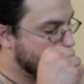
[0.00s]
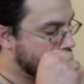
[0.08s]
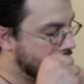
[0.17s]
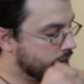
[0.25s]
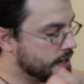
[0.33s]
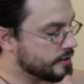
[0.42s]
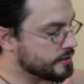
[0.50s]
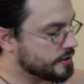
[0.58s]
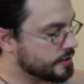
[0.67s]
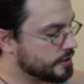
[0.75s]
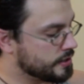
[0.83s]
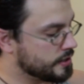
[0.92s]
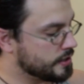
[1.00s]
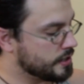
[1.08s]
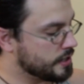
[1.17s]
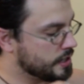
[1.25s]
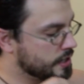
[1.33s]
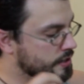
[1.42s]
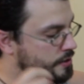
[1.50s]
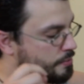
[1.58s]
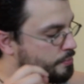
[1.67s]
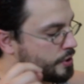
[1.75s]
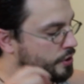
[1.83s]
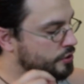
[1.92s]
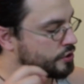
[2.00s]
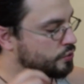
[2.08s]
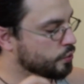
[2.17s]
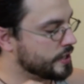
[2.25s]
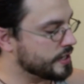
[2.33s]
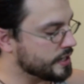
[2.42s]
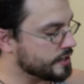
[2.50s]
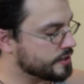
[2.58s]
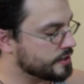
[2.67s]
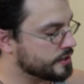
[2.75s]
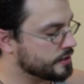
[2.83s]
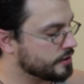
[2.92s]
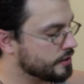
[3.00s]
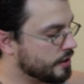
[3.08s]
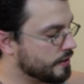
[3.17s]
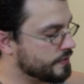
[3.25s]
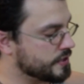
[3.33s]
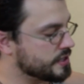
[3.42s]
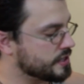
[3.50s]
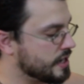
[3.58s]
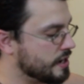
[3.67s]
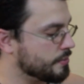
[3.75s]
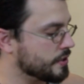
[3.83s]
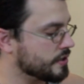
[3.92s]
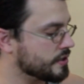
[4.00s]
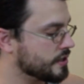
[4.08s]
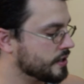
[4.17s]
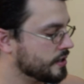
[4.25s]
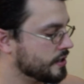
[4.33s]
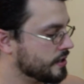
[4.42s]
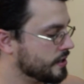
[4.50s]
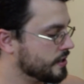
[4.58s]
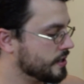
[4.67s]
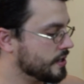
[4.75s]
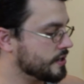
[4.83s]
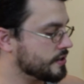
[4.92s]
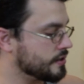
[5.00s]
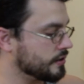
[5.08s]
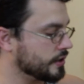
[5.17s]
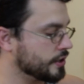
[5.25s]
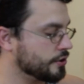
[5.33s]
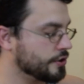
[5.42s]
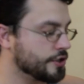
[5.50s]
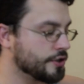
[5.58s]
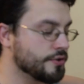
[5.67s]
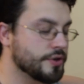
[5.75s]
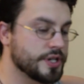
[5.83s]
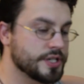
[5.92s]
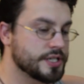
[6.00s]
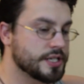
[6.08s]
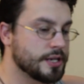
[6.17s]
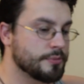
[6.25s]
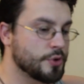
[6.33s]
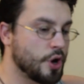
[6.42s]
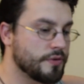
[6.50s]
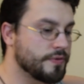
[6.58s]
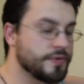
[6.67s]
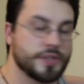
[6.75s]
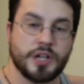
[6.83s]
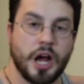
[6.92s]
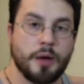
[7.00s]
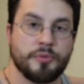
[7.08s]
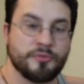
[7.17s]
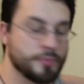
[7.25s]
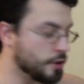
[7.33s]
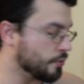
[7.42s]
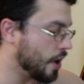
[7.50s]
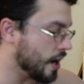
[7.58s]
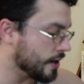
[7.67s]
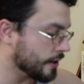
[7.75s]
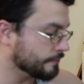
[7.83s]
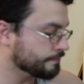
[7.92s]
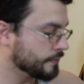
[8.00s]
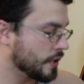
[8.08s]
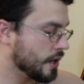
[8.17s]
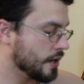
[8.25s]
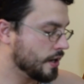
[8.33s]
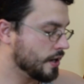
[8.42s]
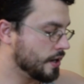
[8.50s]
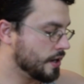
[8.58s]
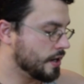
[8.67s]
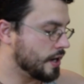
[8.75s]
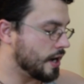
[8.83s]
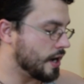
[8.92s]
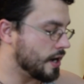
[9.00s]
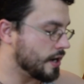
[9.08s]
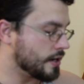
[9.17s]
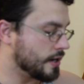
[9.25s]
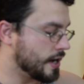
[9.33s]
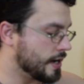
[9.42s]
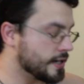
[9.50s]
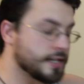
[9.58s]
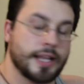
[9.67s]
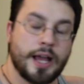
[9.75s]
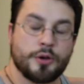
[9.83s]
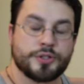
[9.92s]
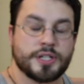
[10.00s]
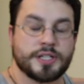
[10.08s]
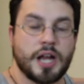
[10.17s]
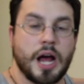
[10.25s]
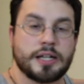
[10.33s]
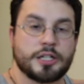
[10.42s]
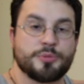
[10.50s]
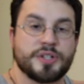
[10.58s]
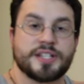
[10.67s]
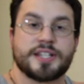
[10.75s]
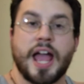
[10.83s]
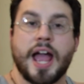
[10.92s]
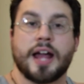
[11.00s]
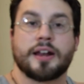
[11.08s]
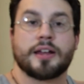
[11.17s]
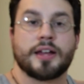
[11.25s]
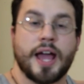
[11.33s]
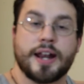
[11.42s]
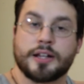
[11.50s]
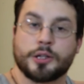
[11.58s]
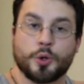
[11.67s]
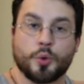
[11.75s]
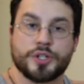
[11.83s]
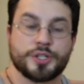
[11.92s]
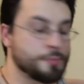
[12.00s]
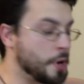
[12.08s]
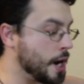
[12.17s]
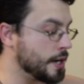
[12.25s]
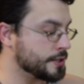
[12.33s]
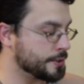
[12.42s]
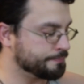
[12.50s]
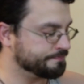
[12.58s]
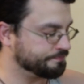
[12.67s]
And in the bittersweetness of this statement is the literature that is skimmed off of the top of mere writing uh, and it allows us not to be sad at Eleanor's demise.